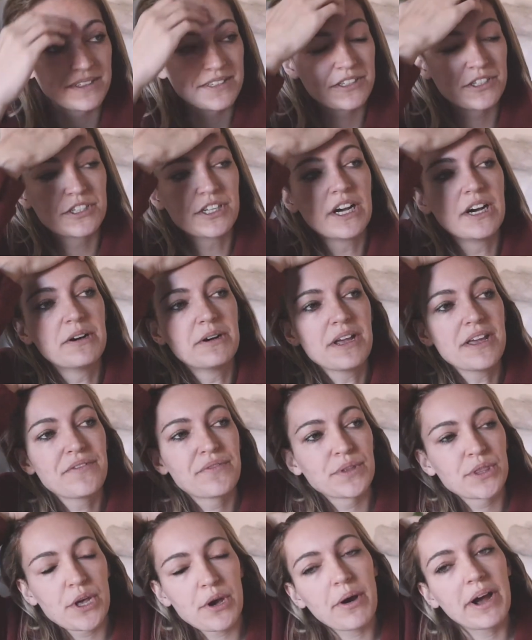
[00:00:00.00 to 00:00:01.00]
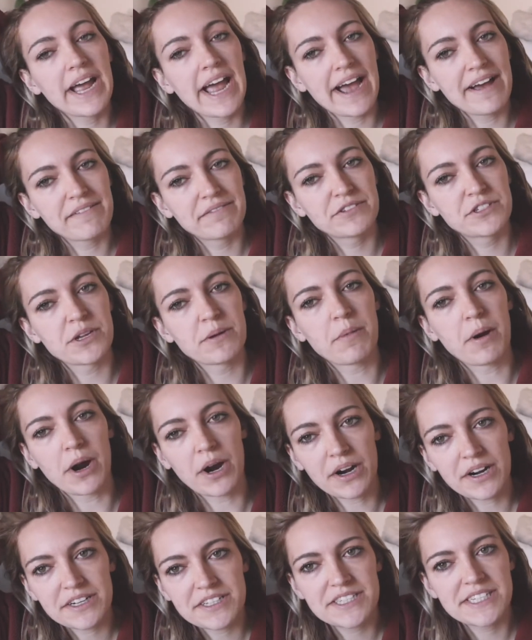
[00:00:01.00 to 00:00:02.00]
So even though I have some
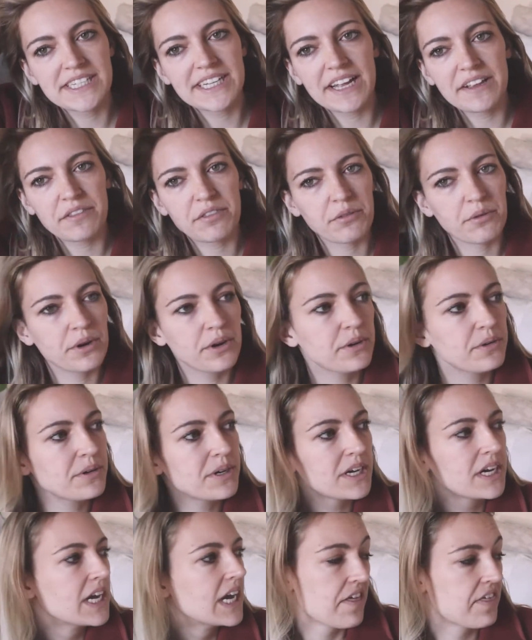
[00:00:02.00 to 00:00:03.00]
arcs to get through,